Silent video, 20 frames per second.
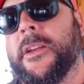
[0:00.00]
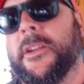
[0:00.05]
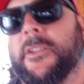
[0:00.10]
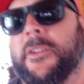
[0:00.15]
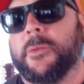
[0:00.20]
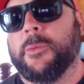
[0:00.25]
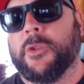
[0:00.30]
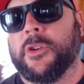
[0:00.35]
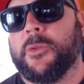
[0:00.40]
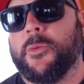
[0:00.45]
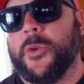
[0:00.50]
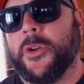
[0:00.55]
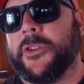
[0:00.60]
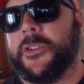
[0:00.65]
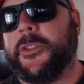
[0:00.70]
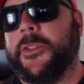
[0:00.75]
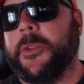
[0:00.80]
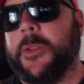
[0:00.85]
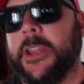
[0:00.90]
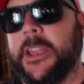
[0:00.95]
to work 1 or
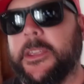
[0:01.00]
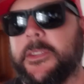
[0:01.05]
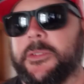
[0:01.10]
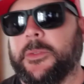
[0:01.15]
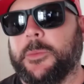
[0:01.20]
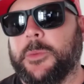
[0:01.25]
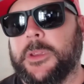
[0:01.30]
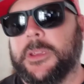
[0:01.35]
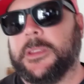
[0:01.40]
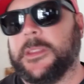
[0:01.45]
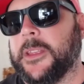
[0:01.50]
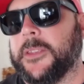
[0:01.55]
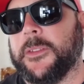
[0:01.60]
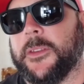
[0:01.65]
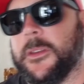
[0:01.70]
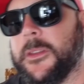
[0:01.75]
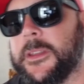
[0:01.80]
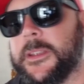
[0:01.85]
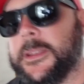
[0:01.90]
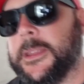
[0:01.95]
2 days a week. That's
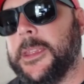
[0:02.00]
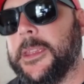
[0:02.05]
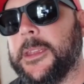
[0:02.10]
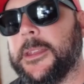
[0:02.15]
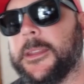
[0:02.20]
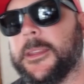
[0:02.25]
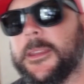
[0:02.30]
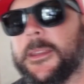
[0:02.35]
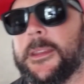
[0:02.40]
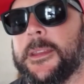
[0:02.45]
all they need.